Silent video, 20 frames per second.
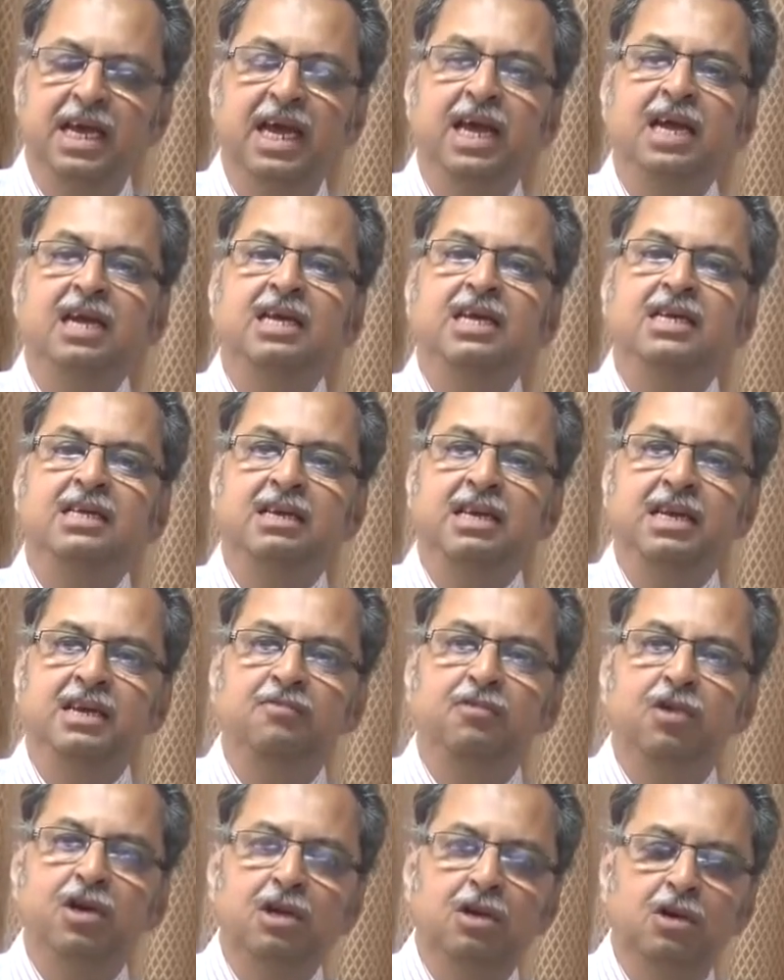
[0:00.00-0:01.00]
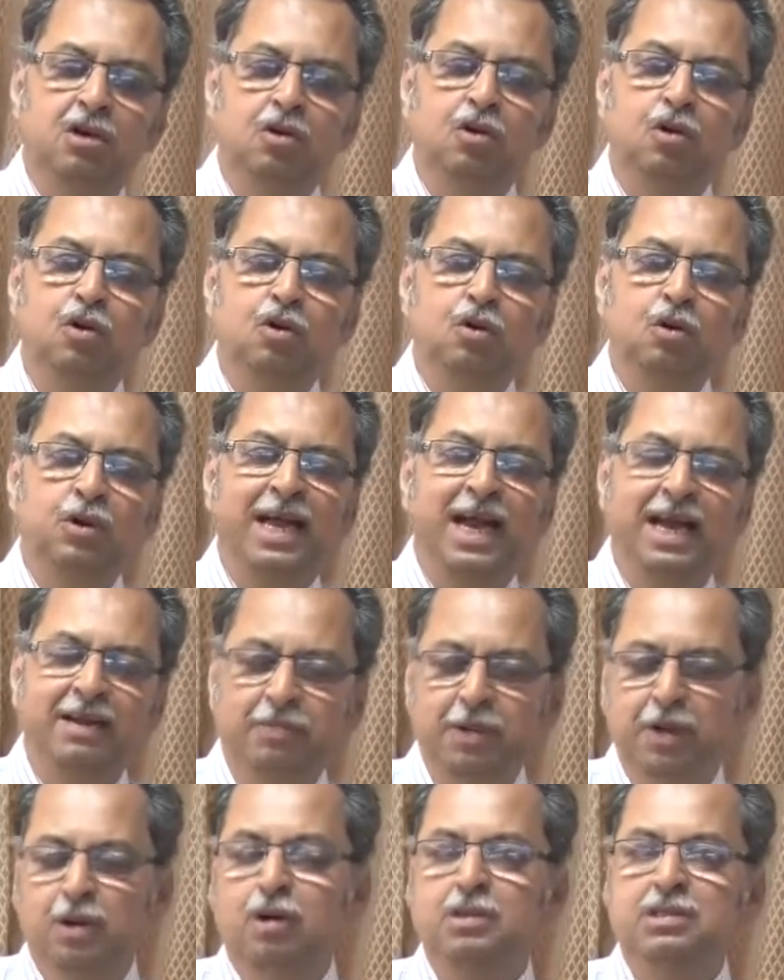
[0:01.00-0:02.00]
Hereditary, what you are going to
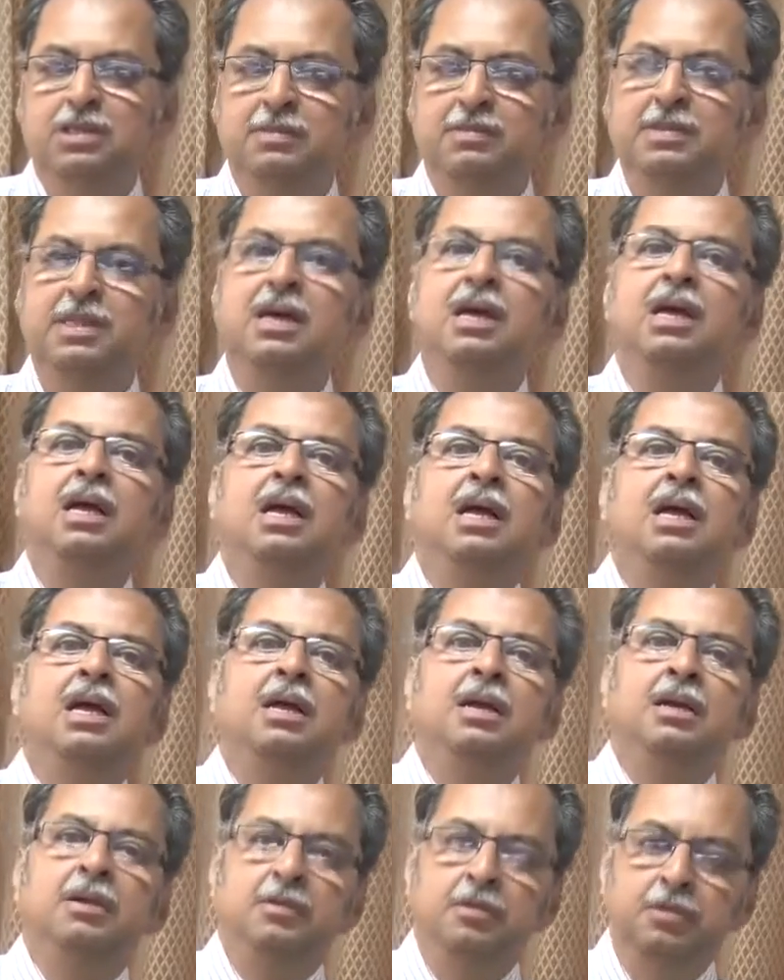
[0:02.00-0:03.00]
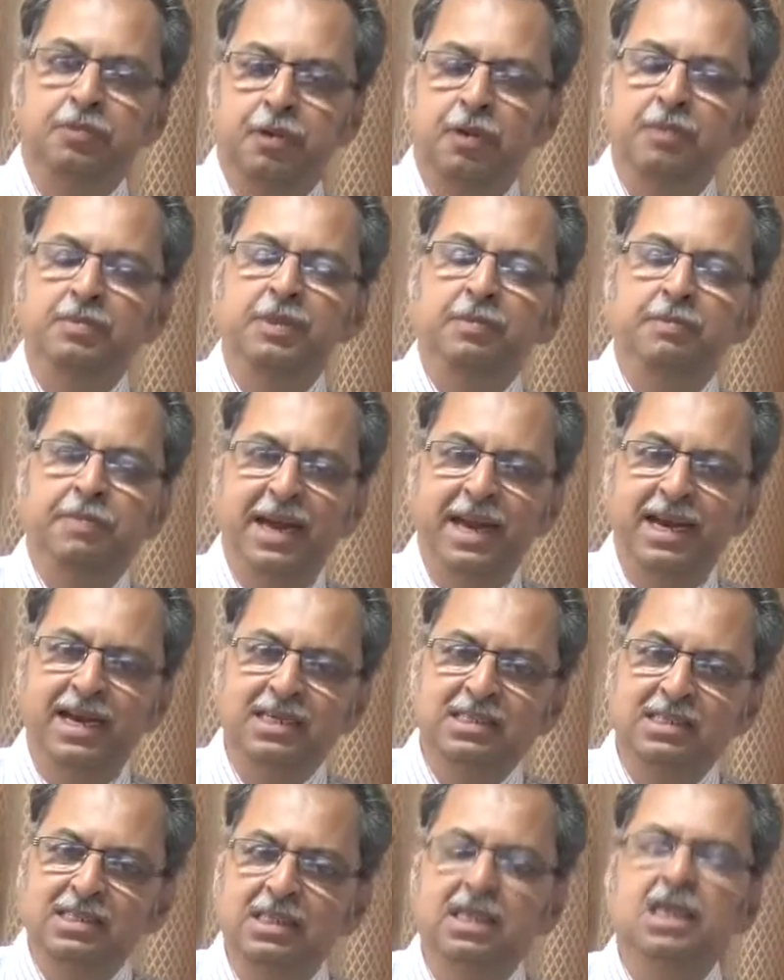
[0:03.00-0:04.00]
get because of from the
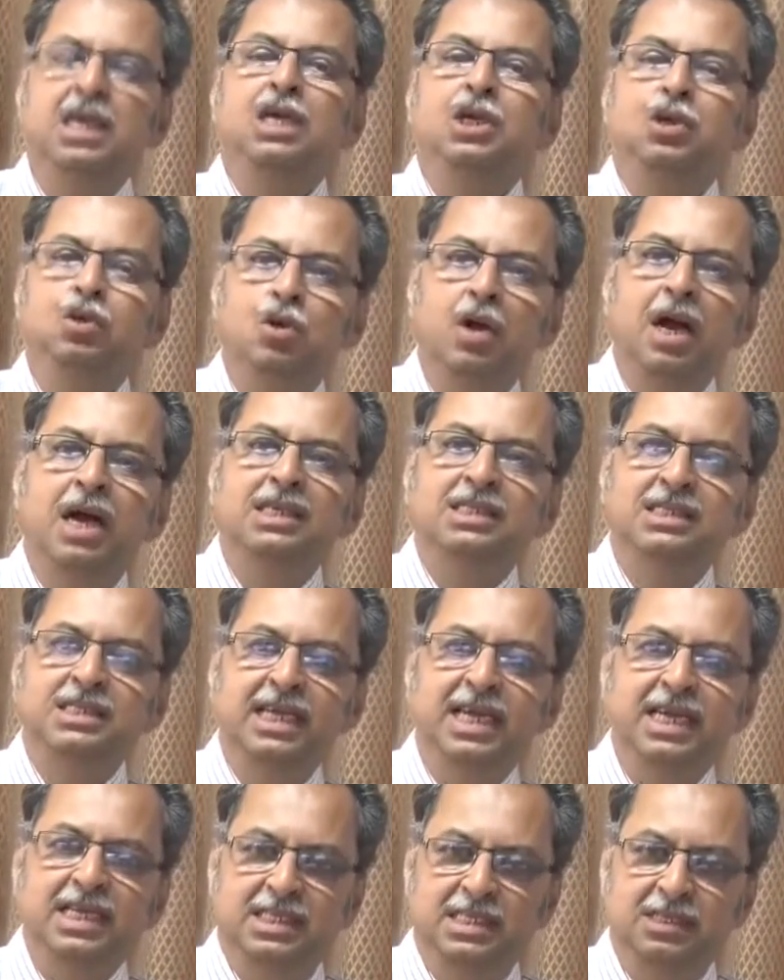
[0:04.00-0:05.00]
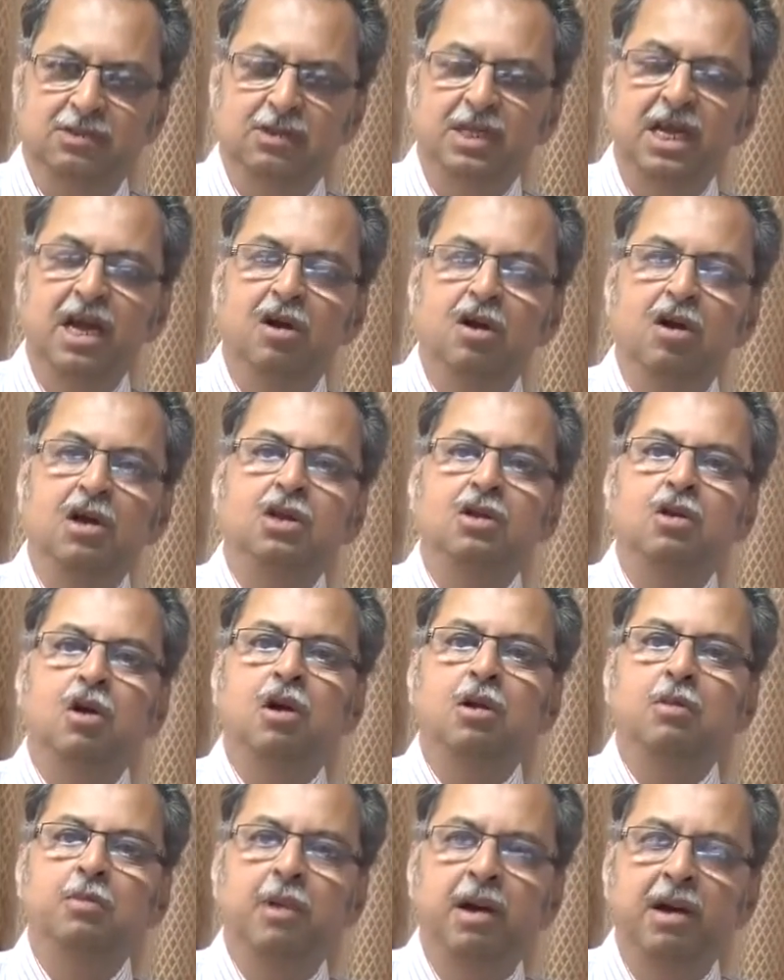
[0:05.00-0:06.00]
parents, you can't change. So they are called
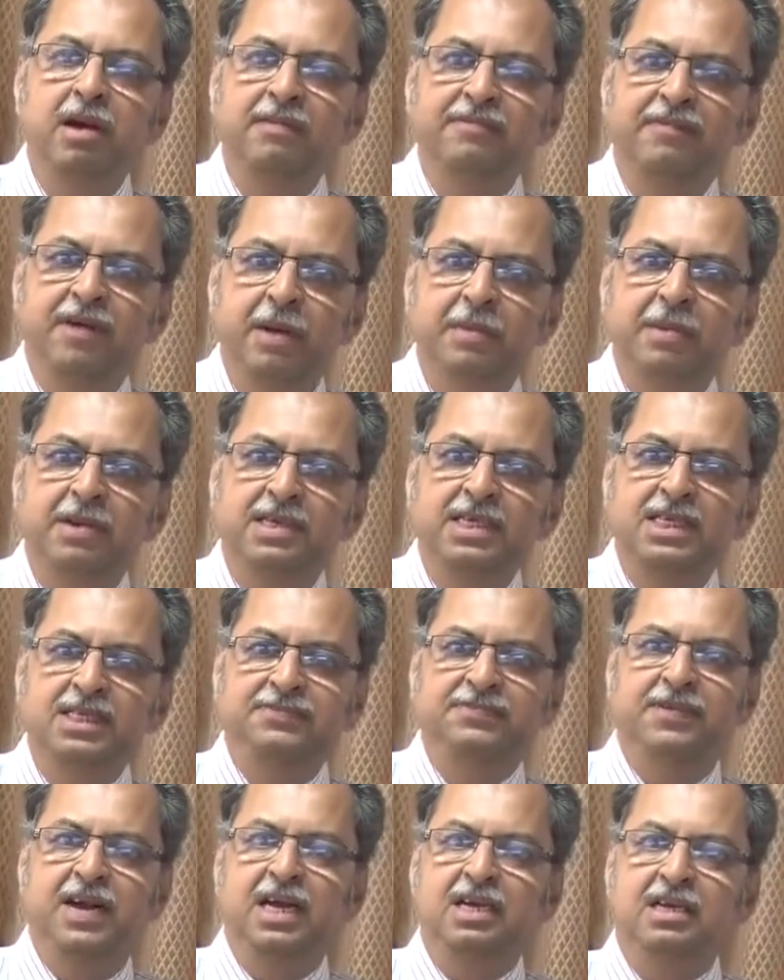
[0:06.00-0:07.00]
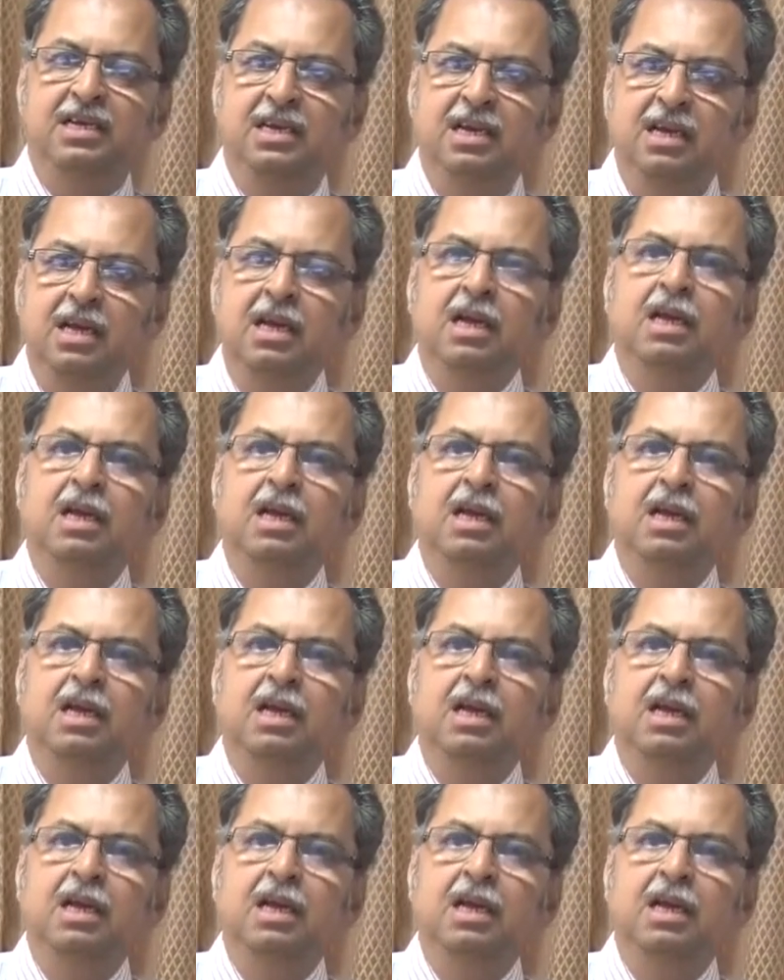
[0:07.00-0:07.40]
non-modifiable risk factor.